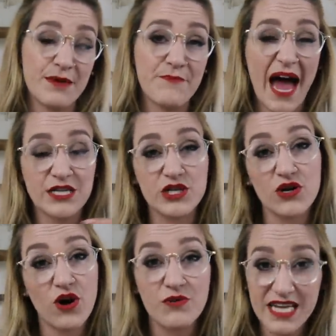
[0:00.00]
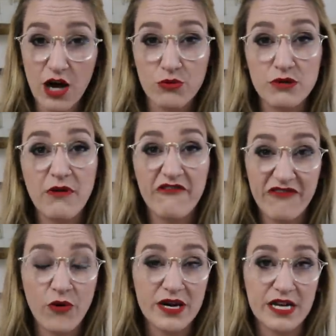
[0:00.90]
them back to your hotel room
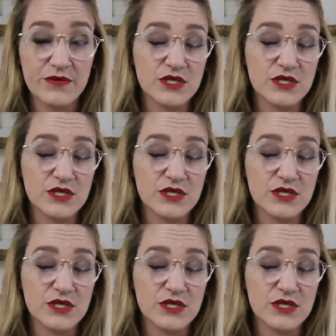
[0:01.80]
for you.